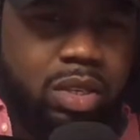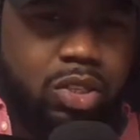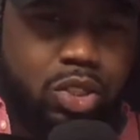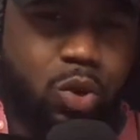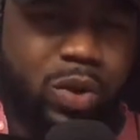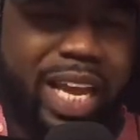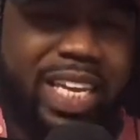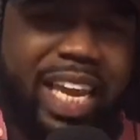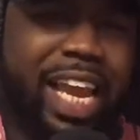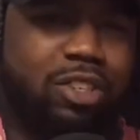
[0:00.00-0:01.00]
2, they
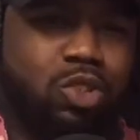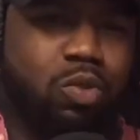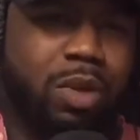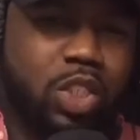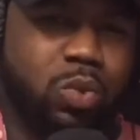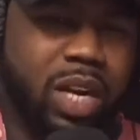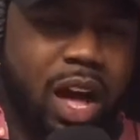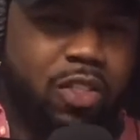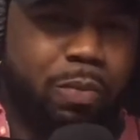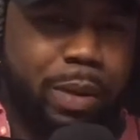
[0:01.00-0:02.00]
cared too much what
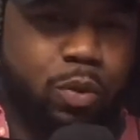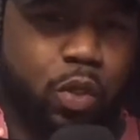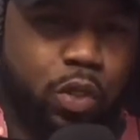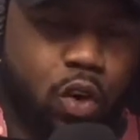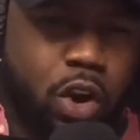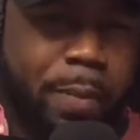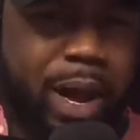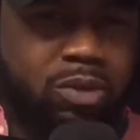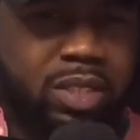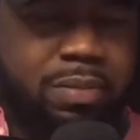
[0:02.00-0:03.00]
other people thought
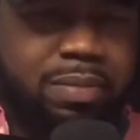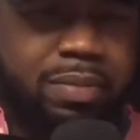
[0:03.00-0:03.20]
about them.